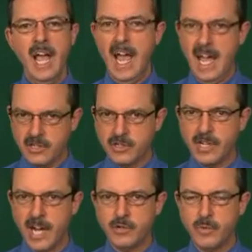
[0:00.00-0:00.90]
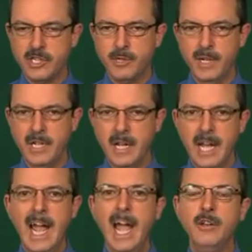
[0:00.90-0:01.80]
exercise regimen,
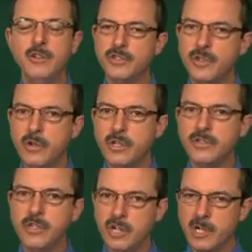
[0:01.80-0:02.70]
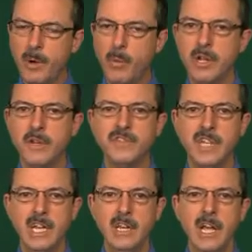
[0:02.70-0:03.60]
and you're so concerned about what you've
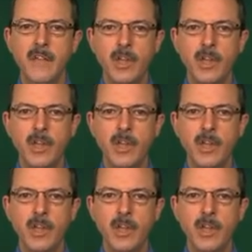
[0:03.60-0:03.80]
seen